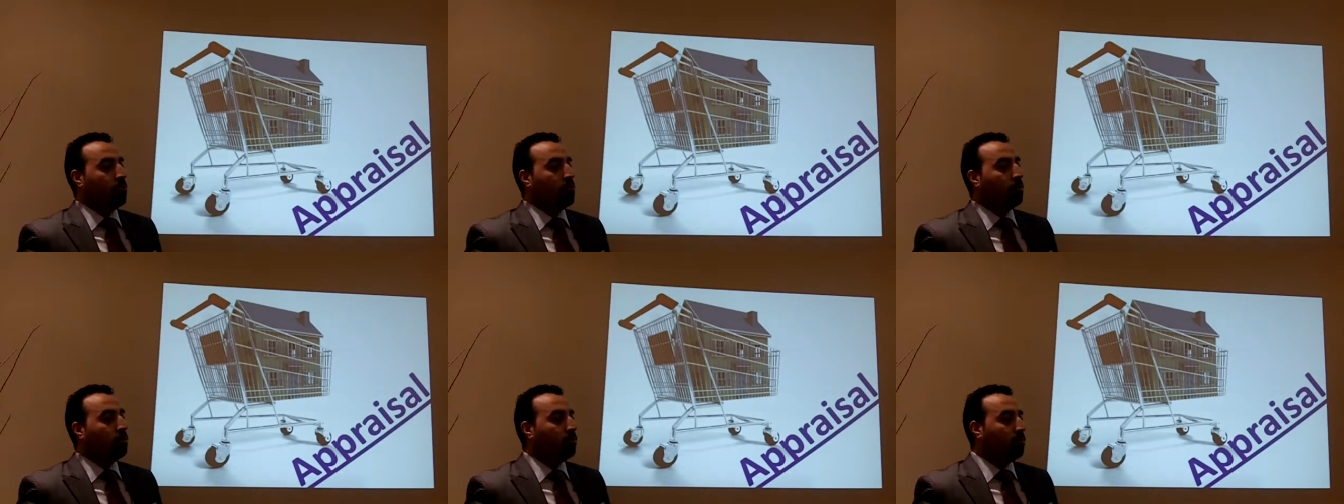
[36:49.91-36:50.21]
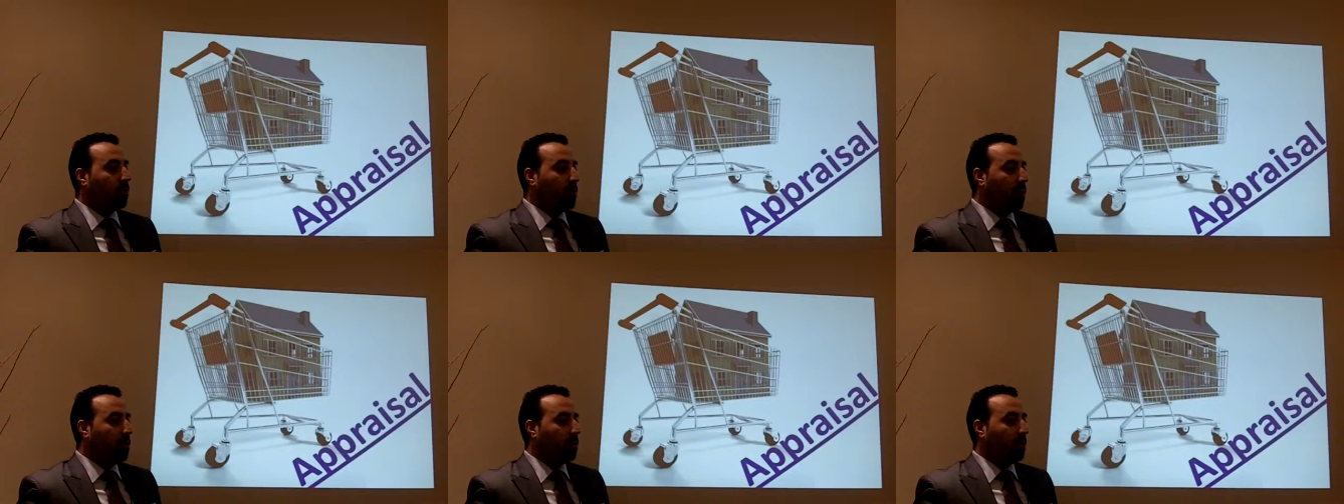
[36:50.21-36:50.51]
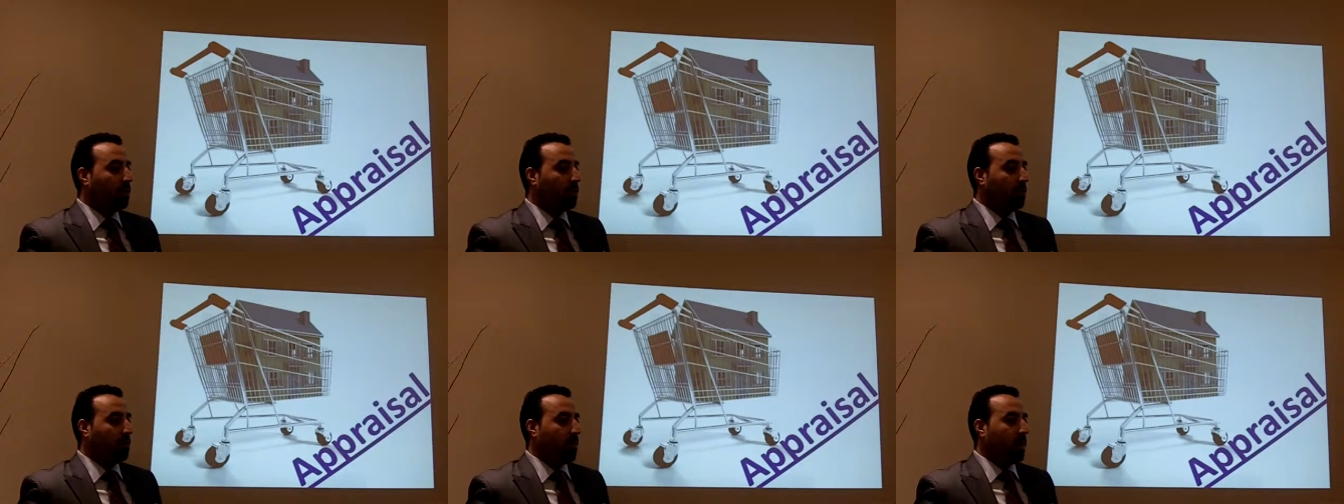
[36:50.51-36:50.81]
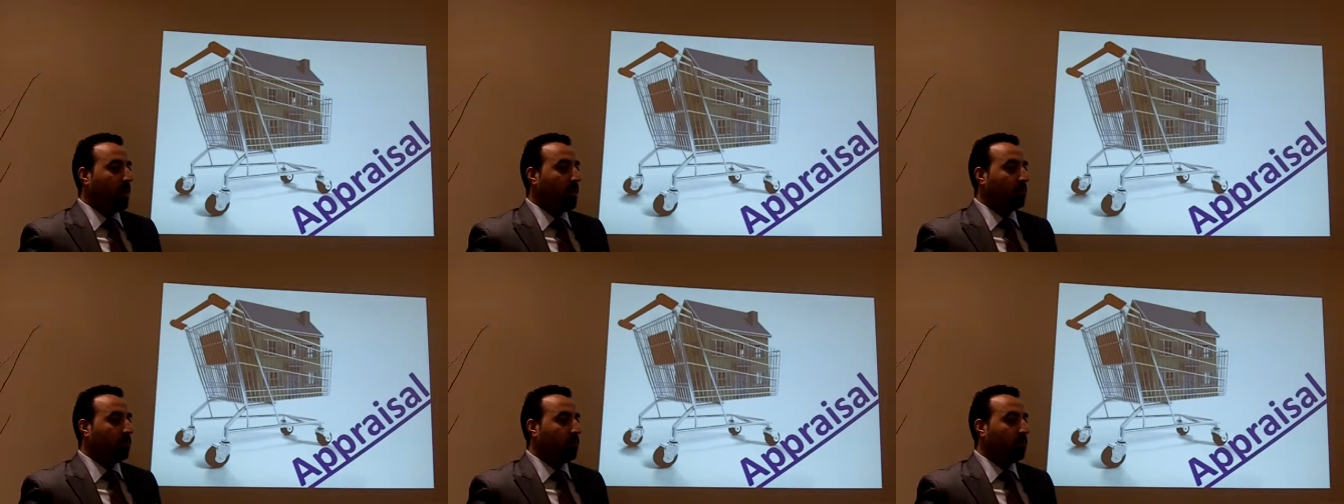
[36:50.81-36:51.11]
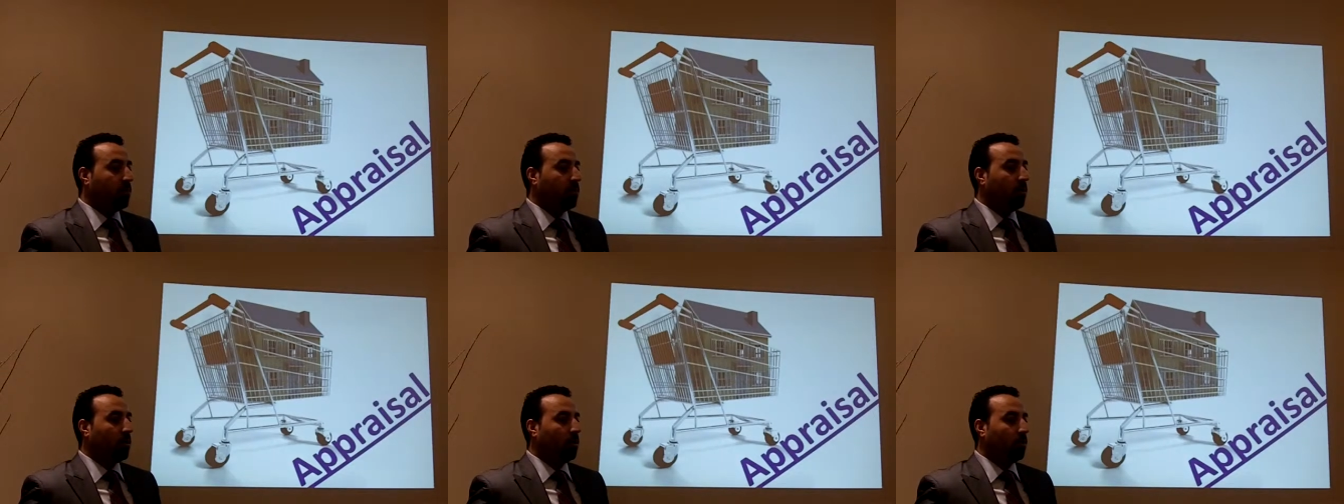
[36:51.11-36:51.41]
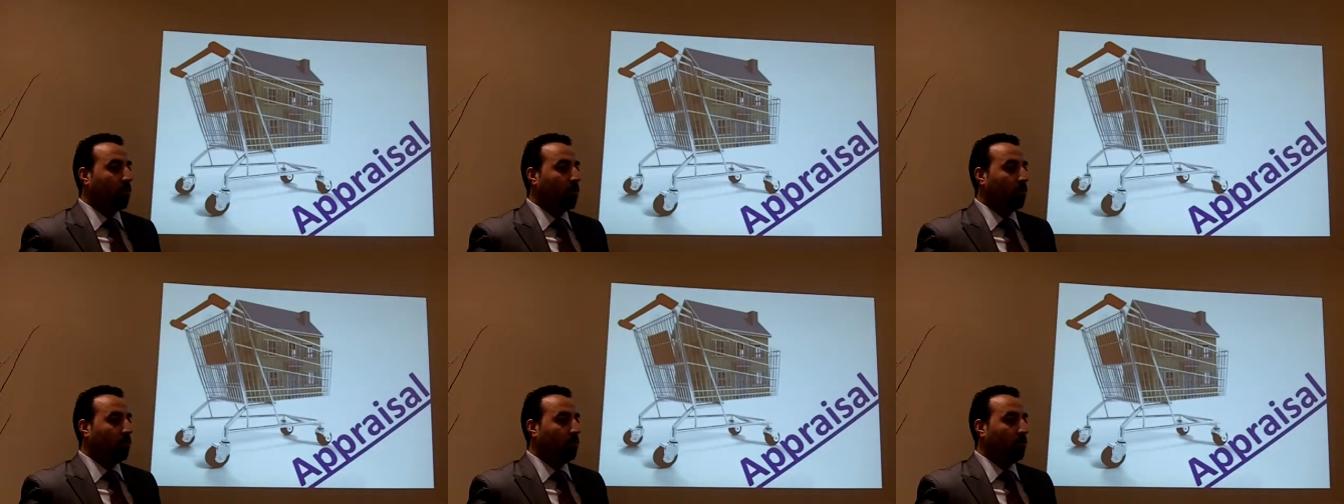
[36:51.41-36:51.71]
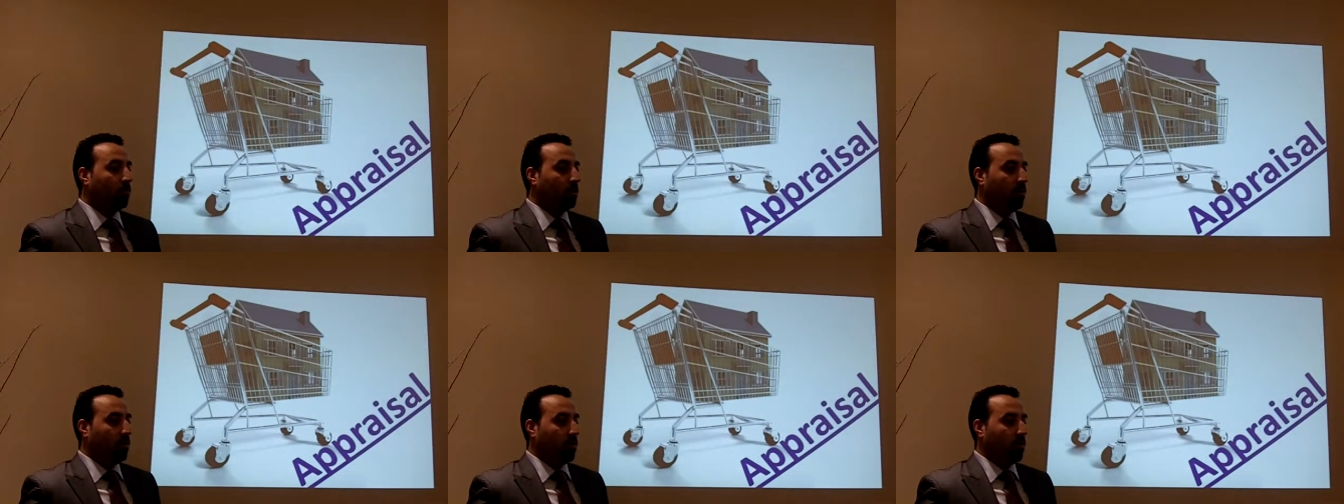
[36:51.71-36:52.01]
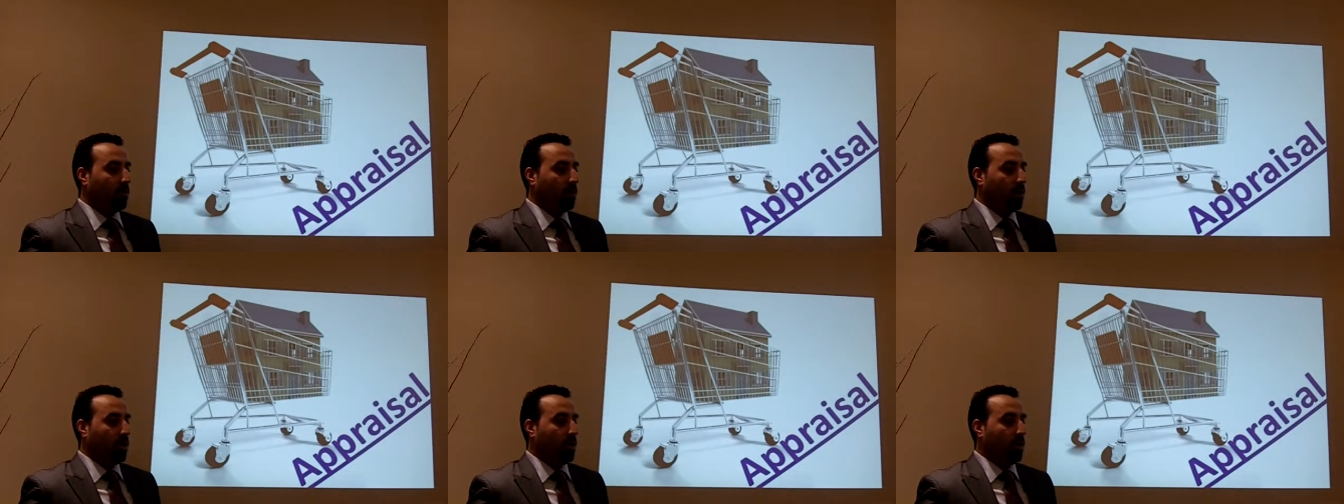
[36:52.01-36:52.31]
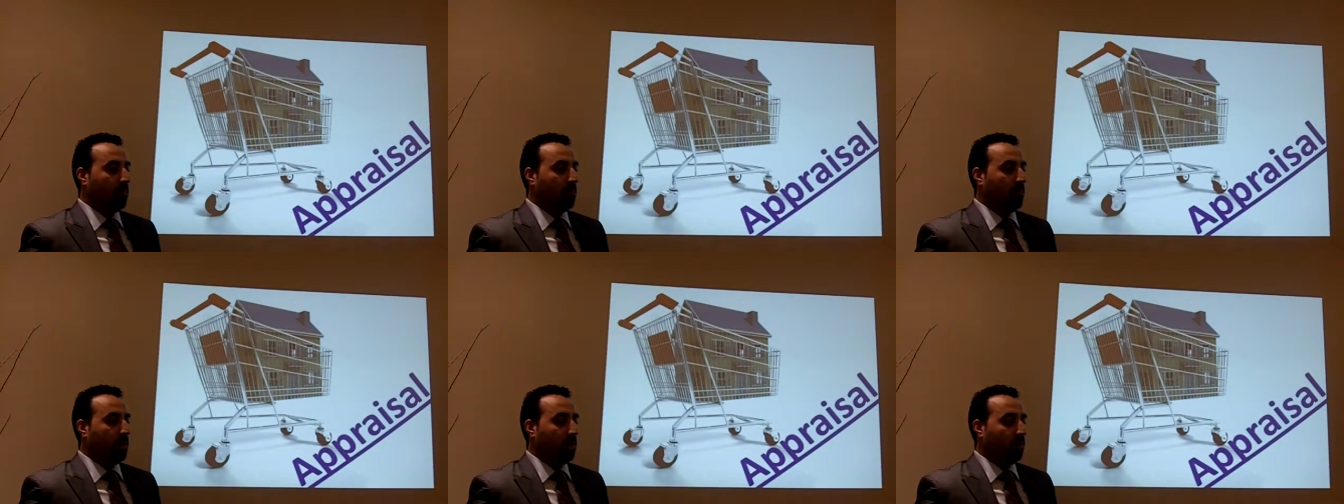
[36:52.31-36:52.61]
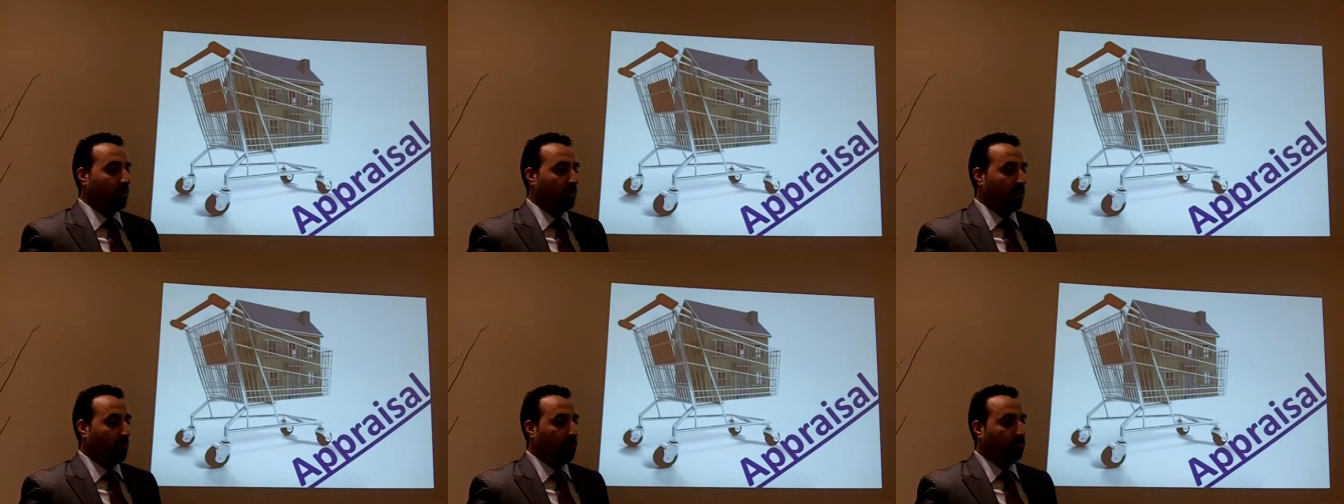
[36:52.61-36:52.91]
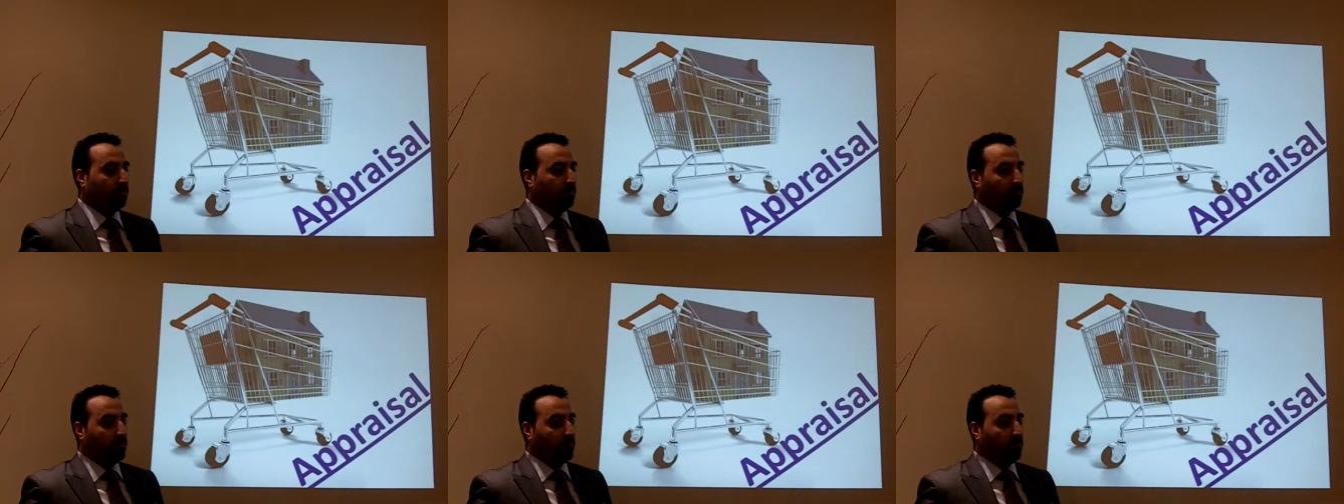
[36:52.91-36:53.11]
most probably the banks will go for uh, appraisal